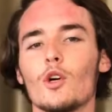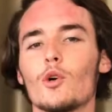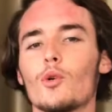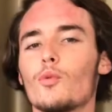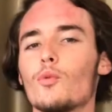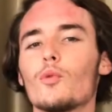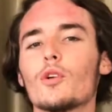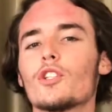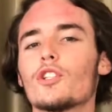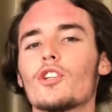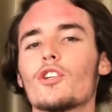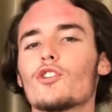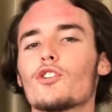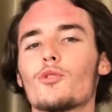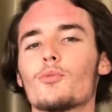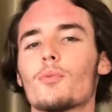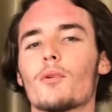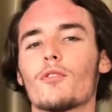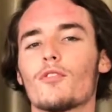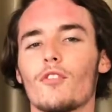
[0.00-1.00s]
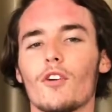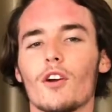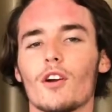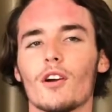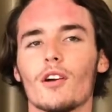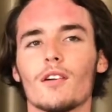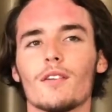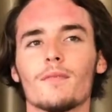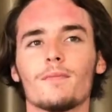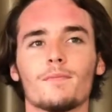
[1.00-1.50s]
Which did you prefer?
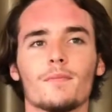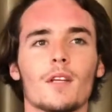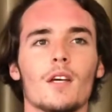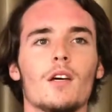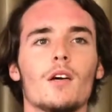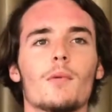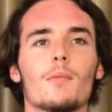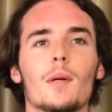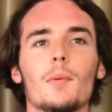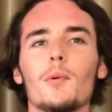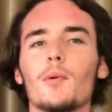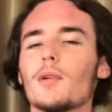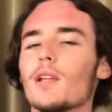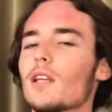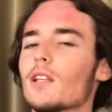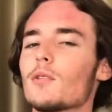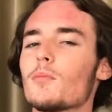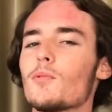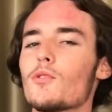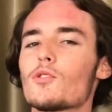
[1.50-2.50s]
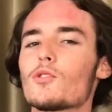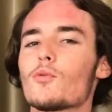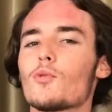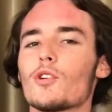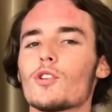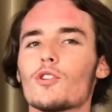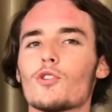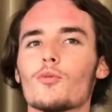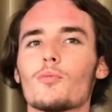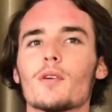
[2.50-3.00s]
Maybe we like the music we
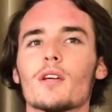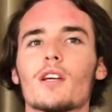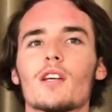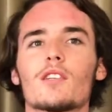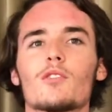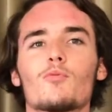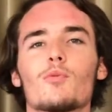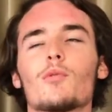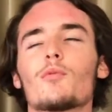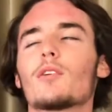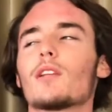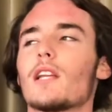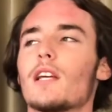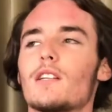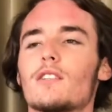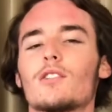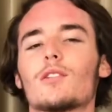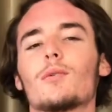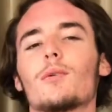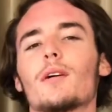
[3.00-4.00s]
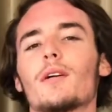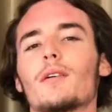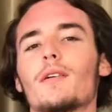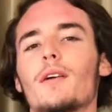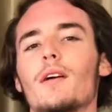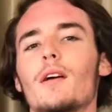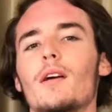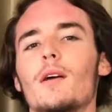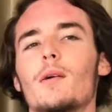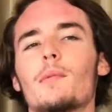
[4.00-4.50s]
do because we relate to it.
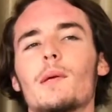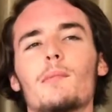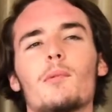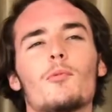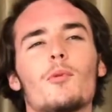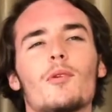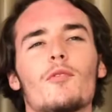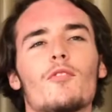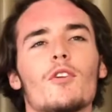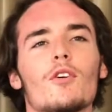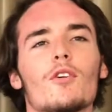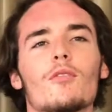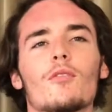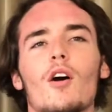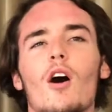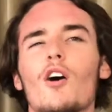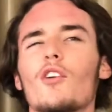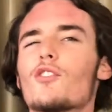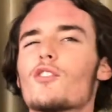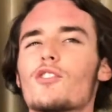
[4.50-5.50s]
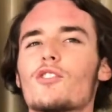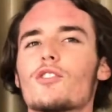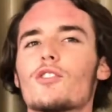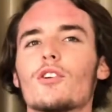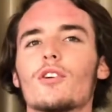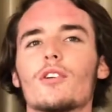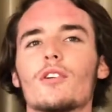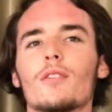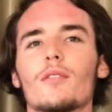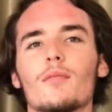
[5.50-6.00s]
Maybe we feel
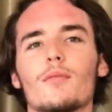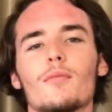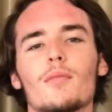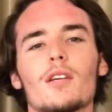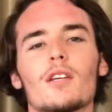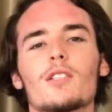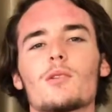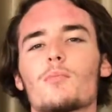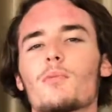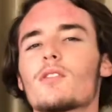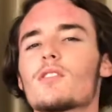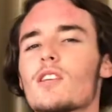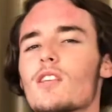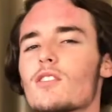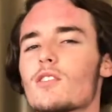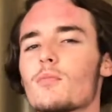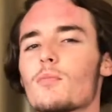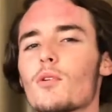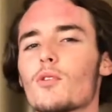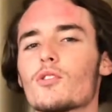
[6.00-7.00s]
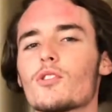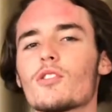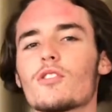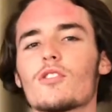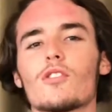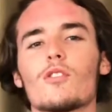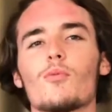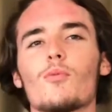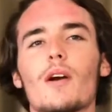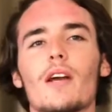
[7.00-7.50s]
understood because it presents emotions in
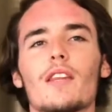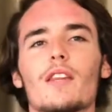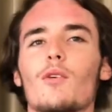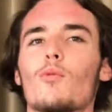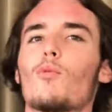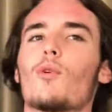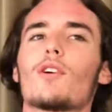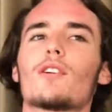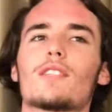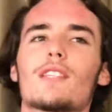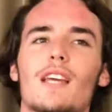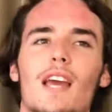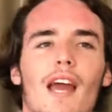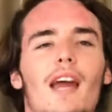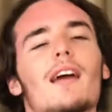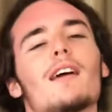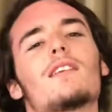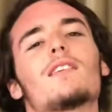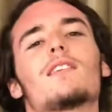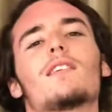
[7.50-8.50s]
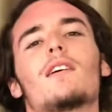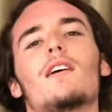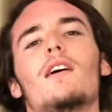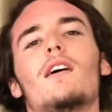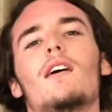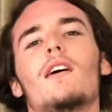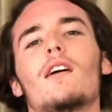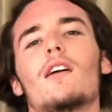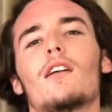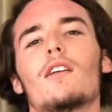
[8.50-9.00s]
a way that words can't.
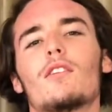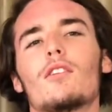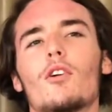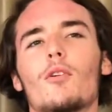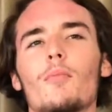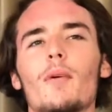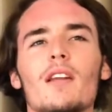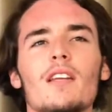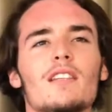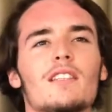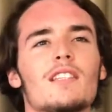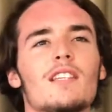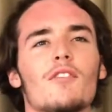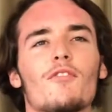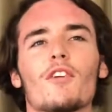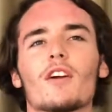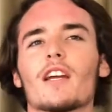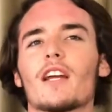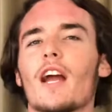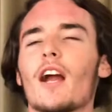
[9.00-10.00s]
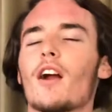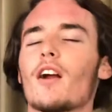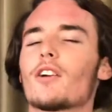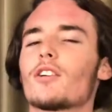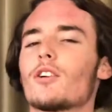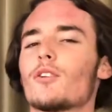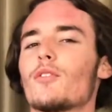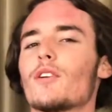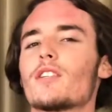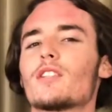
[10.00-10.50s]
There are many different
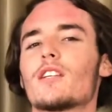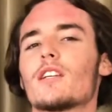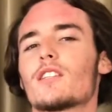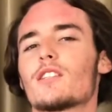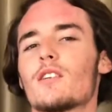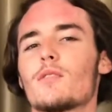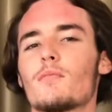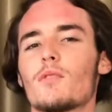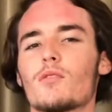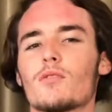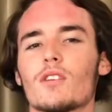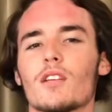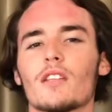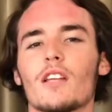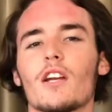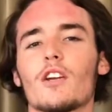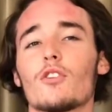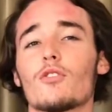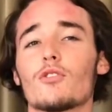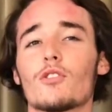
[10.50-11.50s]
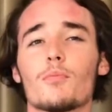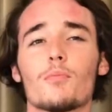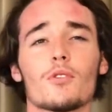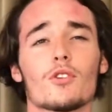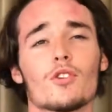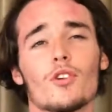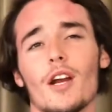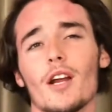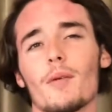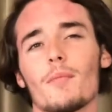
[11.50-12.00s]
characteristics in music that are used to
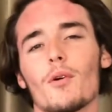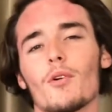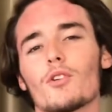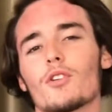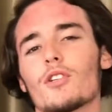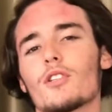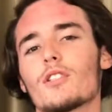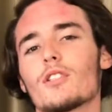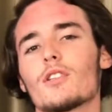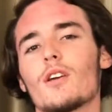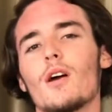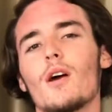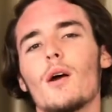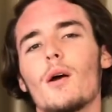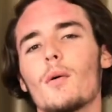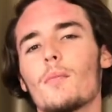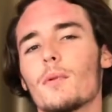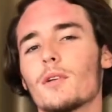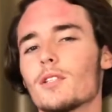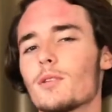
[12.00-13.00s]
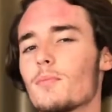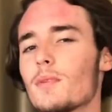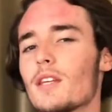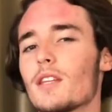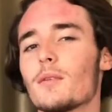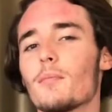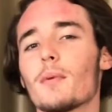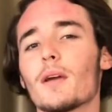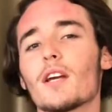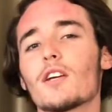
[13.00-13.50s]
portray emotions, but to me
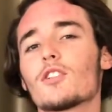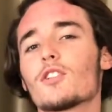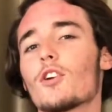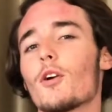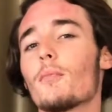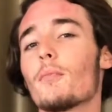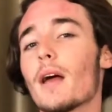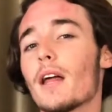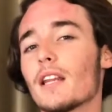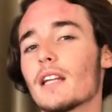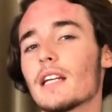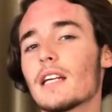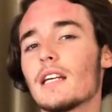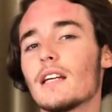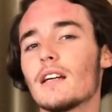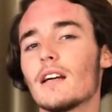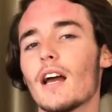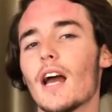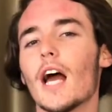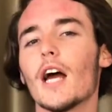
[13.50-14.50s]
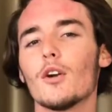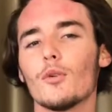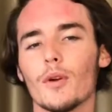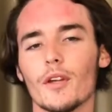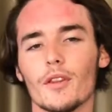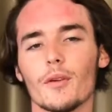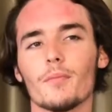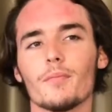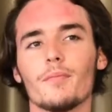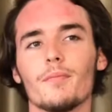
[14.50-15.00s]
the biggest are melody and
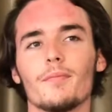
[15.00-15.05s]
rhythm.